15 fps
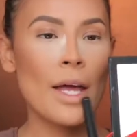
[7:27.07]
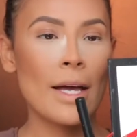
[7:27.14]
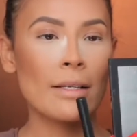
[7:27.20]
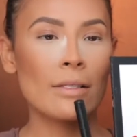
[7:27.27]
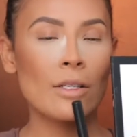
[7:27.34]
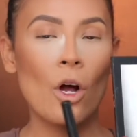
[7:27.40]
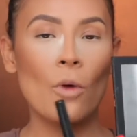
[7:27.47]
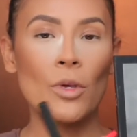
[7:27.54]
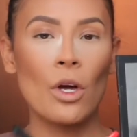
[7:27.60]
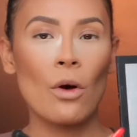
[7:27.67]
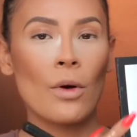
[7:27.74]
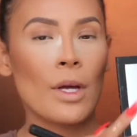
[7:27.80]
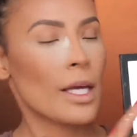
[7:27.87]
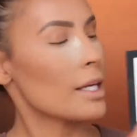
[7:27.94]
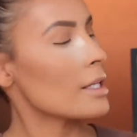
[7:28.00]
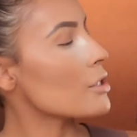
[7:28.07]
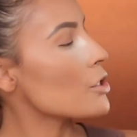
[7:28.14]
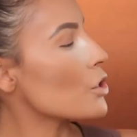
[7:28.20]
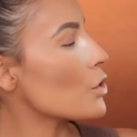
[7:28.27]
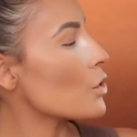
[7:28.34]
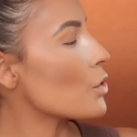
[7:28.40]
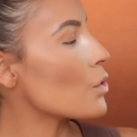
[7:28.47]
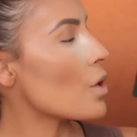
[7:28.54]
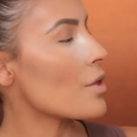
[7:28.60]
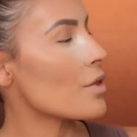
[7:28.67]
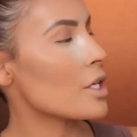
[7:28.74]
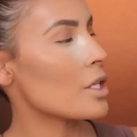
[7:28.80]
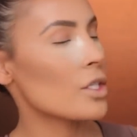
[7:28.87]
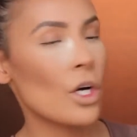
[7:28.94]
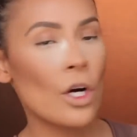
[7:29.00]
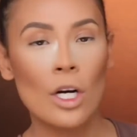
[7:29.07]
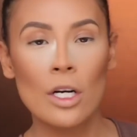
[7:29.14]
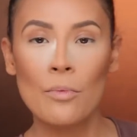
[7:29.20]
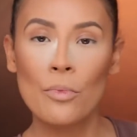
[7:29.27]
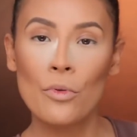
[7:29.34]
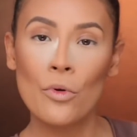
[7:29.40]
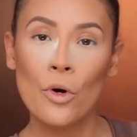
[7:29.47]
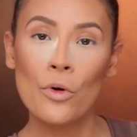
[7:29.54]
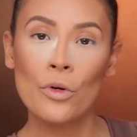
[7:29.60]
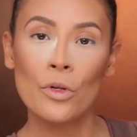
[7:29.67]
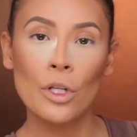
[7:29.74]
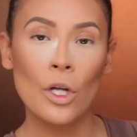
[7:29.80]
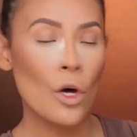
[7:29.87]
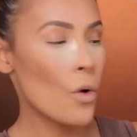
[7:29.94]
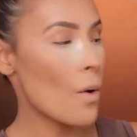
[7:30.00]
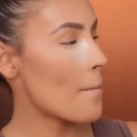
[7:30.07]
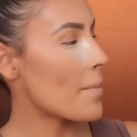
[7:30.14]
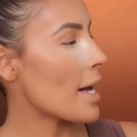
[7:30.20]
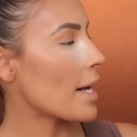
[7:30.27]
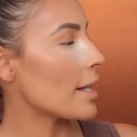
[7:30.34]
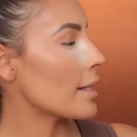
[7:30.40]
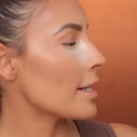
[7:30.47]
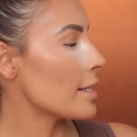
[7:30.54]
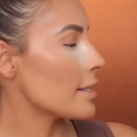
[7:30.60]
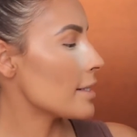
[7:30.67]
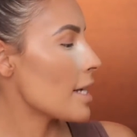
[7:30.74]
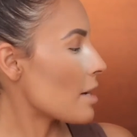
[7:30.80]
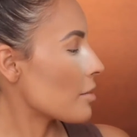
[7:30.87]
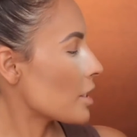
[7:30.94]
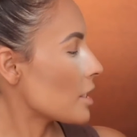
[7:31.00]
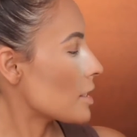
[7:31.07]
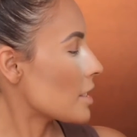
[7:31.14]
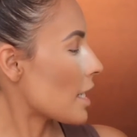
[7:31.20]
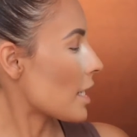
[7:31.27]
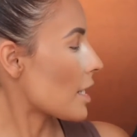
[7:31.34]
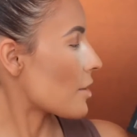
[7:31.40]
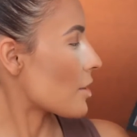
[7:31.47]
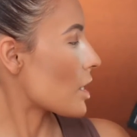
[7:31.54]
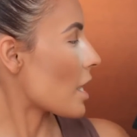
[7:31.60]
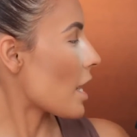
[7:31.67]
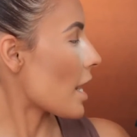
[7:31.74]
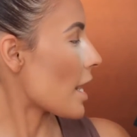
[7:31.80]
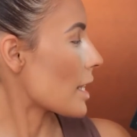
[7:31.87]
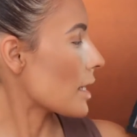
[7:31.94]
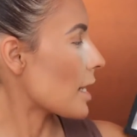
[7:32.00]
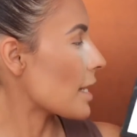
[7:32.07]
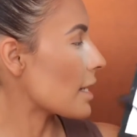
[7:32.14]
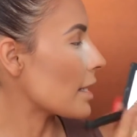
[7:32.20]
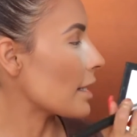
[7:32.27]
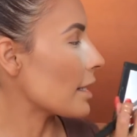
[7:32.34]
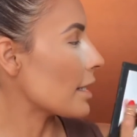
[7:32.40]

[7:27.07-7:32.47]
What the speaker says: Next, I'll be going into the Tarte Pro Glow palette. I'm gonna take the Highlight